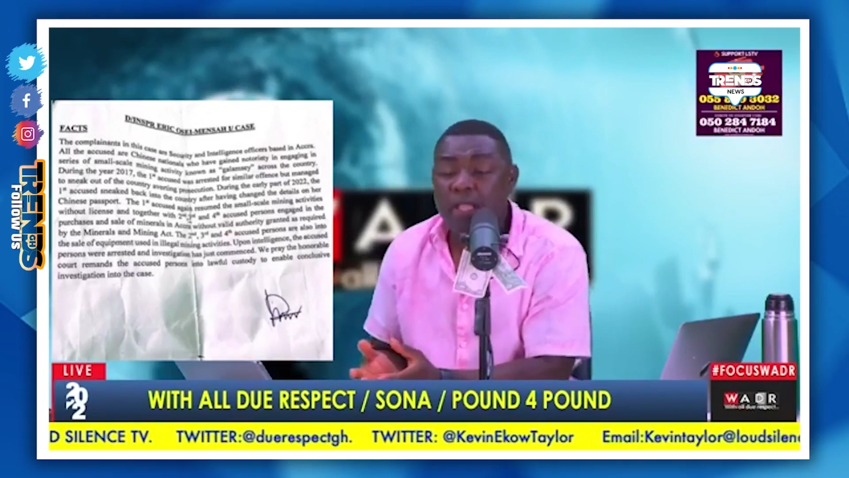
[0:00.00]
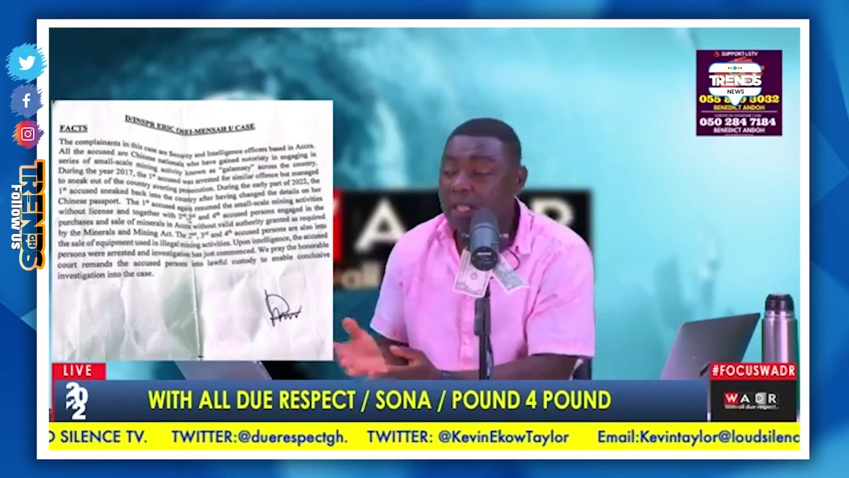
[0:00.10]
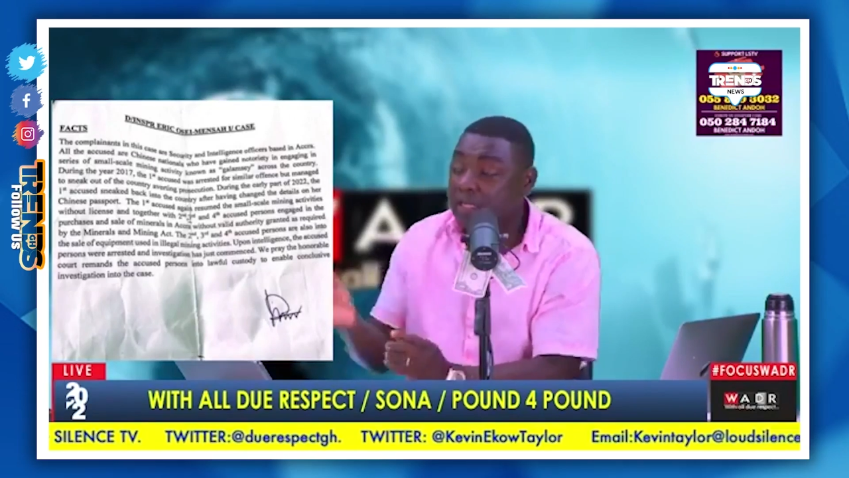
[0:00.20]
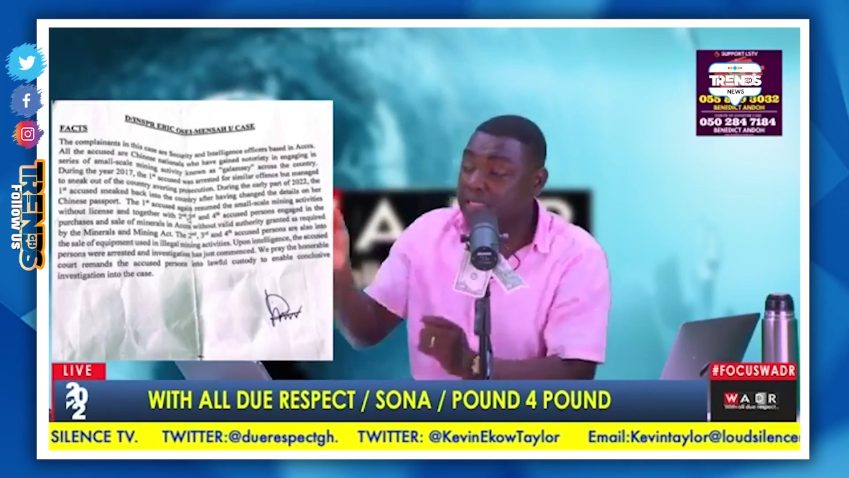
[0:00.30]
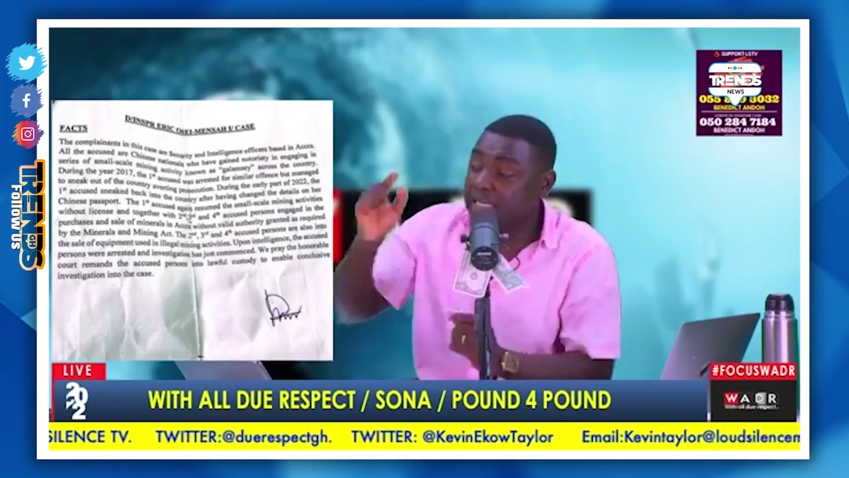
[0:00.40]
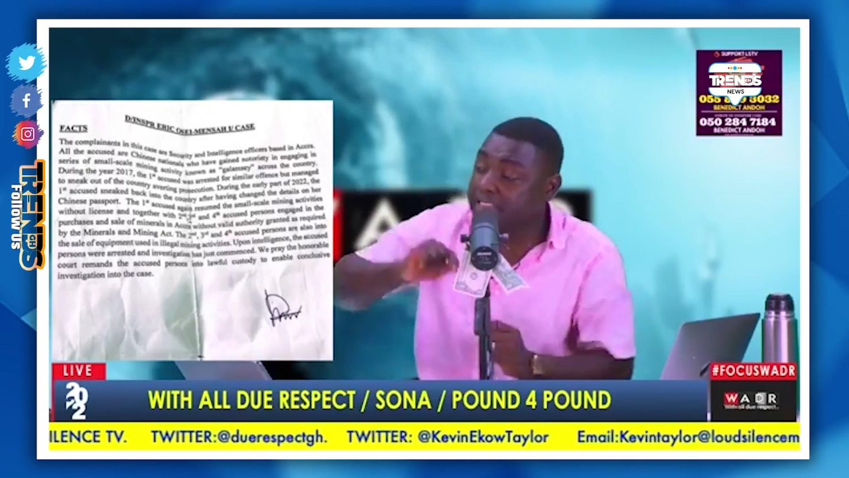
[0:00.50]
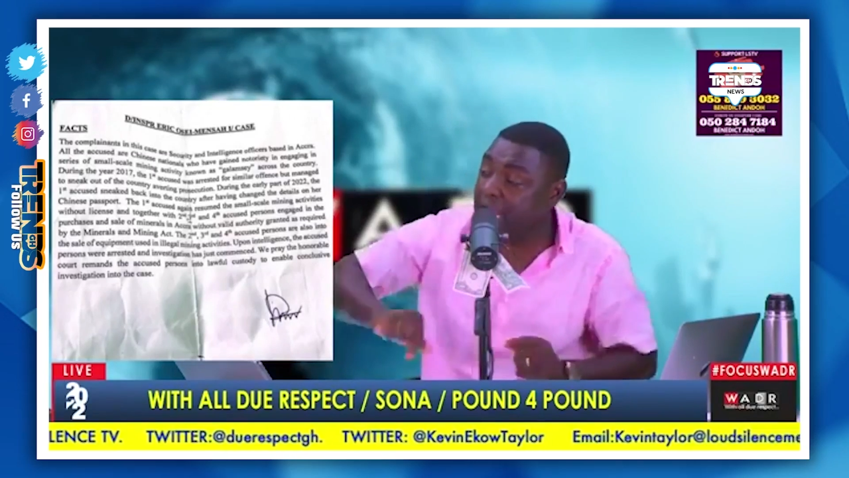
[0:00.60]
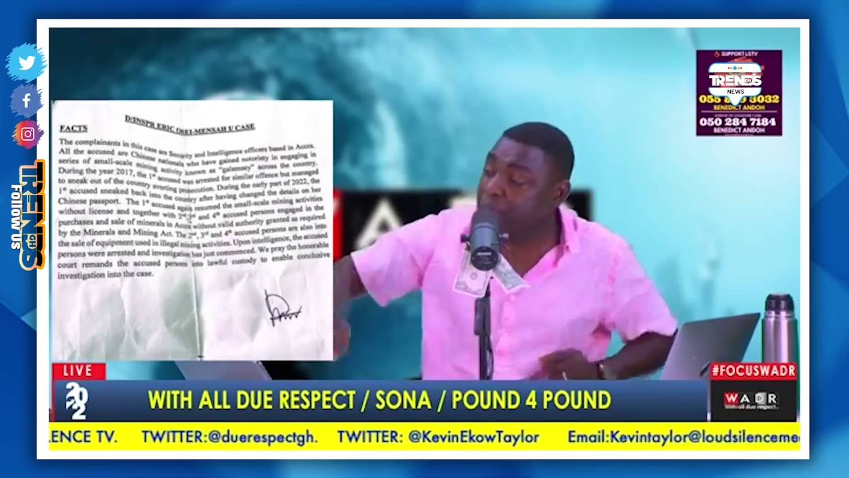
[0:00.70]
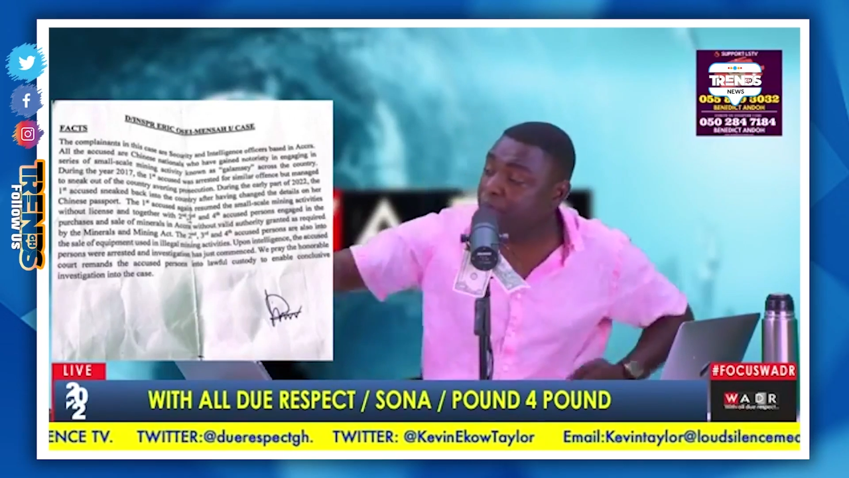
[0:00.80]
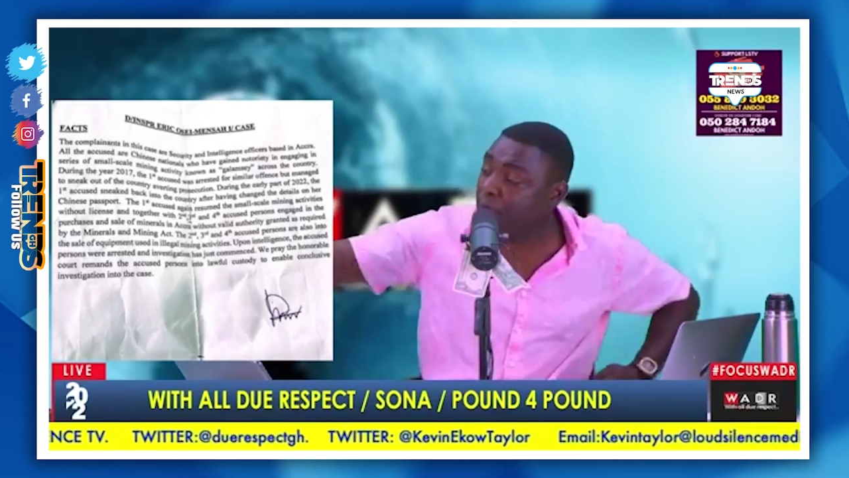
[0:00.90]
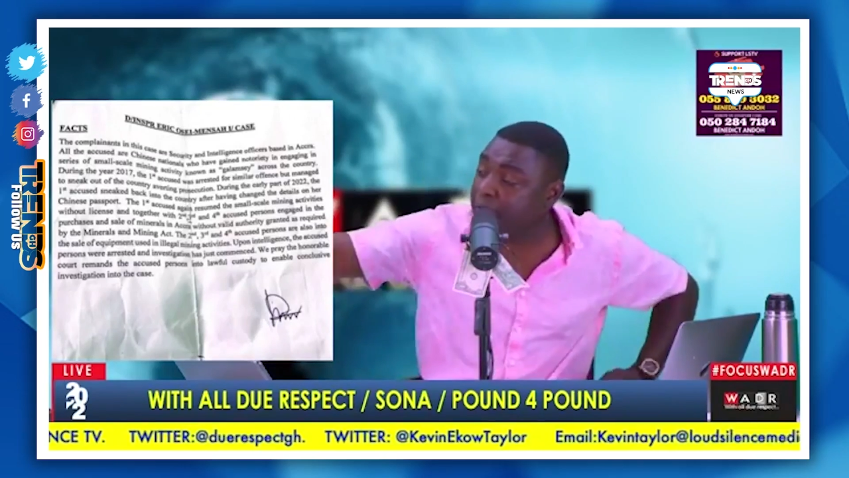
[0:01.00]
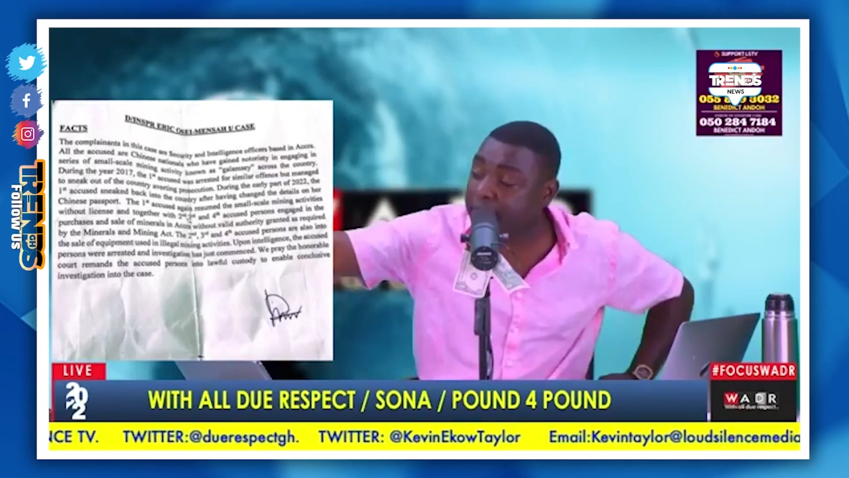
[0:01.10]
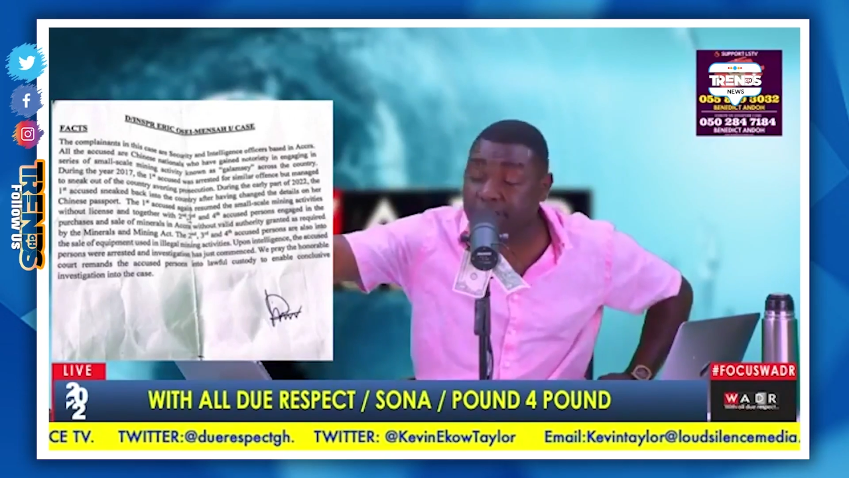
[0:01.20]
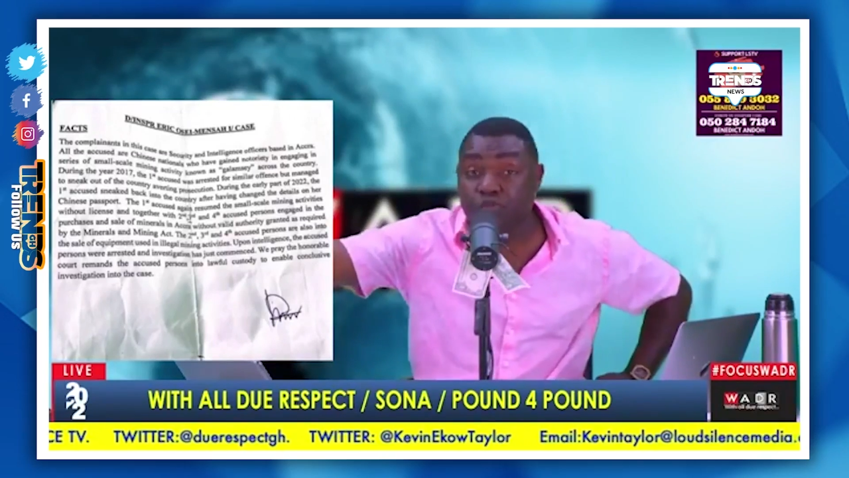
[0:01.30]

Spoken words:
The day before this